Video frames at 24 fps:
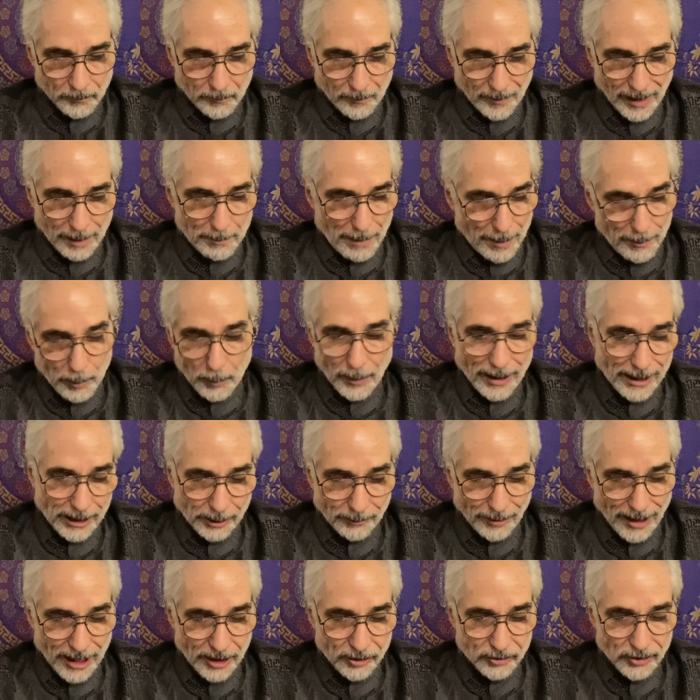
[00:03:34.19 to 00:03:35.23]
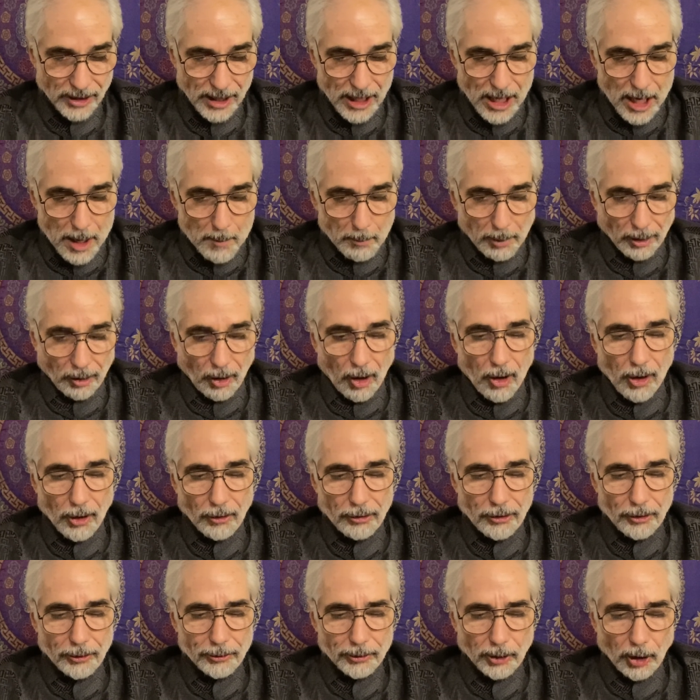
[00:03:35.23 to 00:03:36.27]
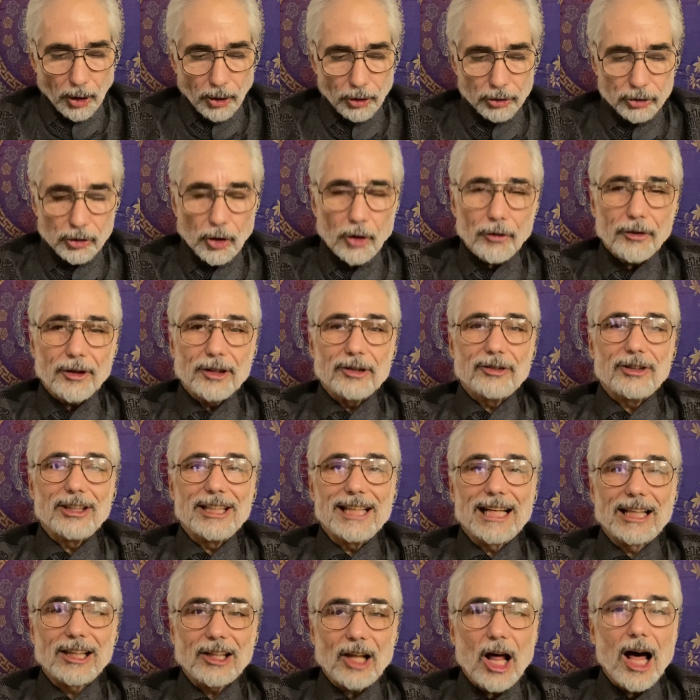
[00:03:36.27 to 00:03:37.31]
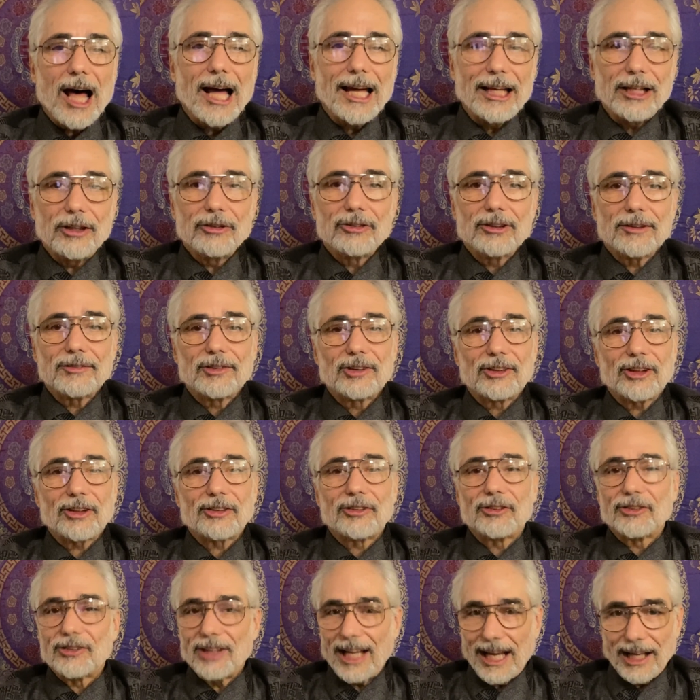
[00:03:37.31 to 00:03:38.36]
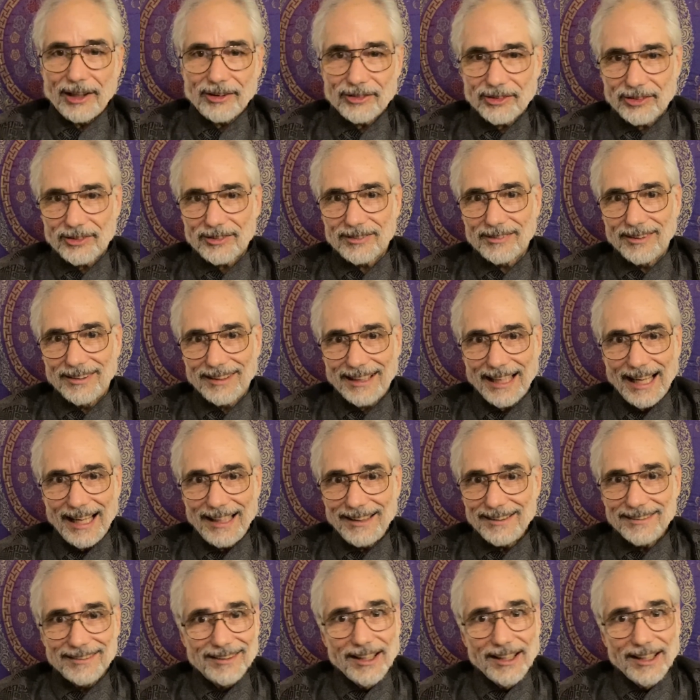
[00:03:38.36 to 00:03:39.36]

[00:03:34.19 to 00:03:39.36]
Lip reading: and maybe winning a race, but also the declines of success, okay?